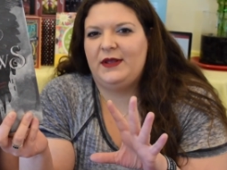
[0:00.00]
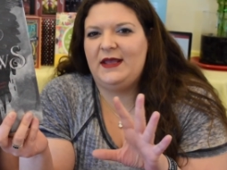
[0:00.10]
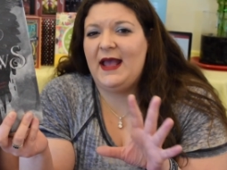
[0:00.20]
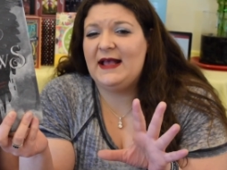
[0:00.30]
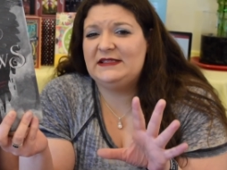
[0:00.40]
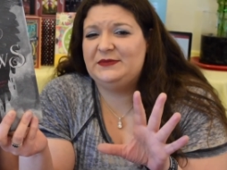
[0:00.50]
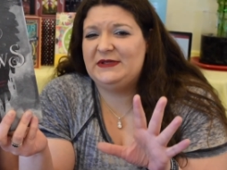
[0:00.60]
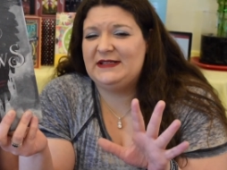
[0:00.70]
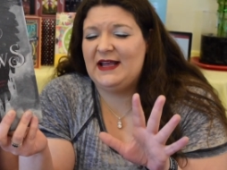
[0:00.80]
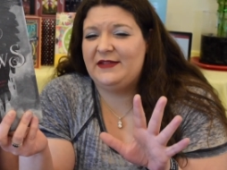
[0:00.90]
He has to
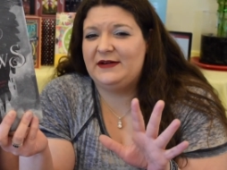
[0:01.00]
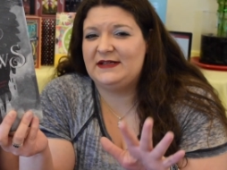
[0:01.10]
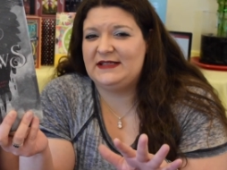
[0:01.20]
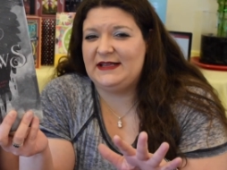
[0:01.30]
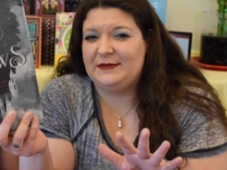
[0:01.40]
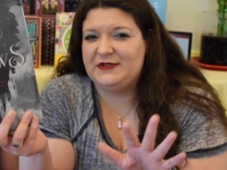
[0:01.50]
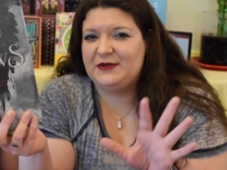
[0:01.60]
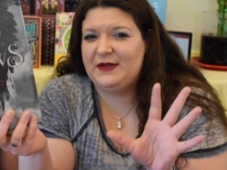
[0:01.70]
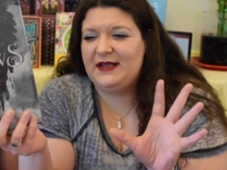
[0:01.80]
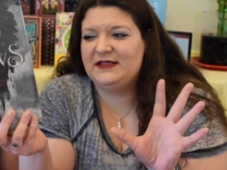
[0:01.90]
put together a team.
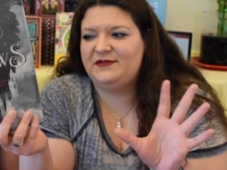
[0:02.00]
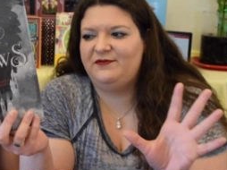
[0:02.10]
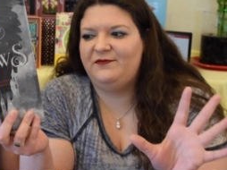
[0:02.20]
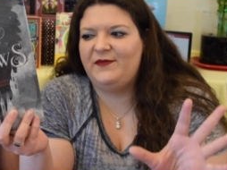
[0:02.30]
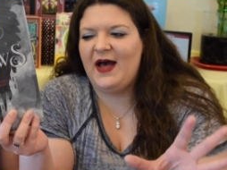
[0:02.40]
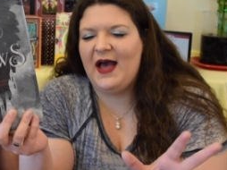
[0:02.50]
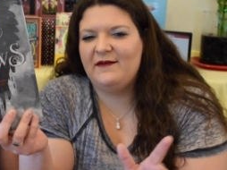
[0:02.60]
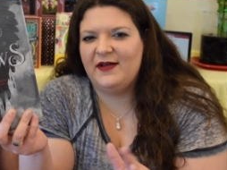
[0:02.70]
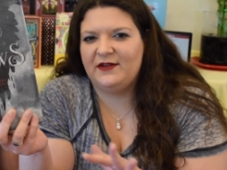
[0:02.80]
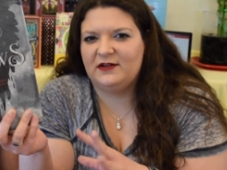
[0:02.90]
So he gets
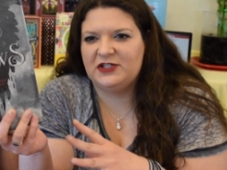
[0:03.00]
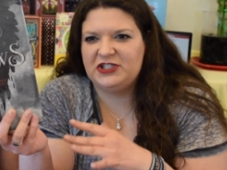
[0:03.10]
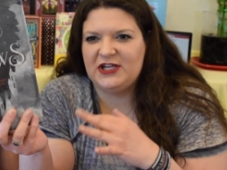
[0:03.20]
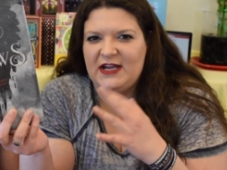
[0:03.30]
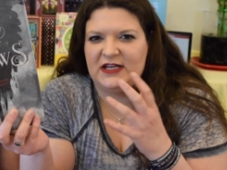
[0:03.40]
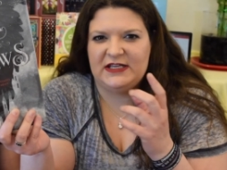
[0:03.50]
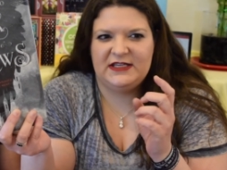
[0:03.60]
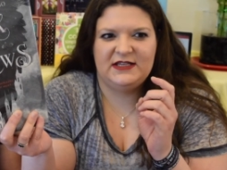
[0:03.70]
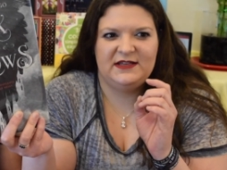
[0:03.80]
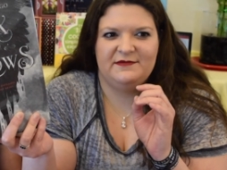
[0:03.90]
five other
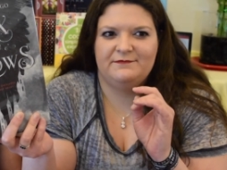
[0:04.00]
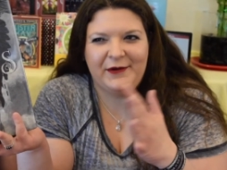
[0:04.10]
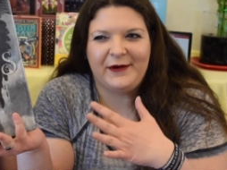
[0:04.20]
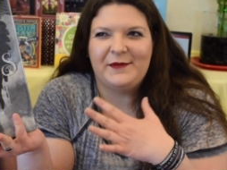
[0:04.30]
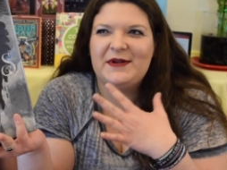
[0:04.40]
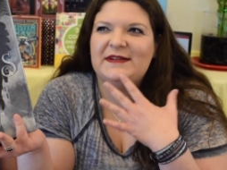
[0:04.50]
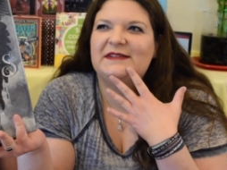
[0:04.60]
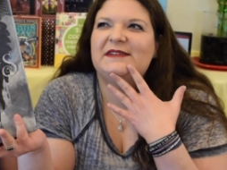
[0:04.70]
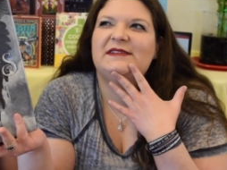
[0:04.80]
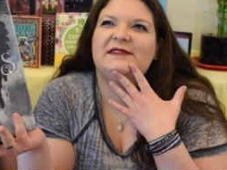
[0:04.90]
shady
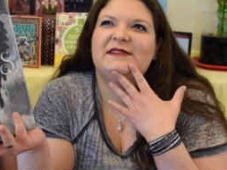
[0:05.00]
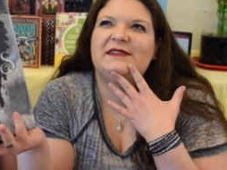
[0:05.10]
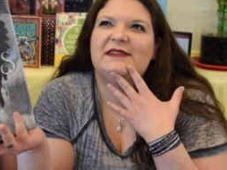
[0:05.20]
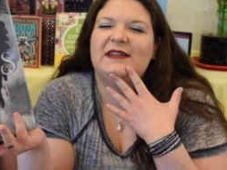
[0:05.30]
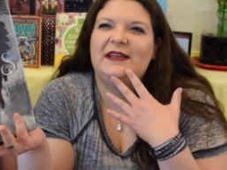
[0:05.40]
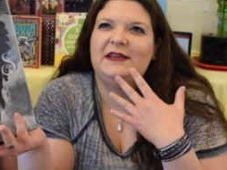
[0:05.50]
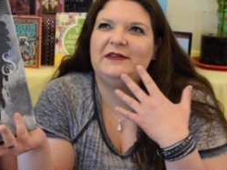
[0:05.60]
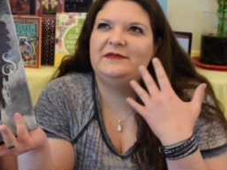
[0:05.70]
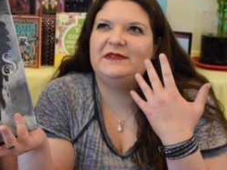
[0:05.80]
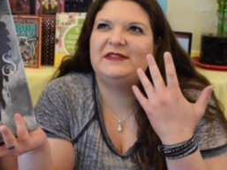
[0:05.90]
criminals,
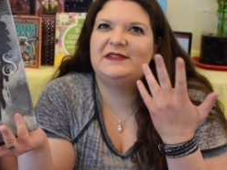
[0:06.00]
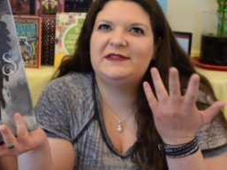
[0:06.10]
thieves,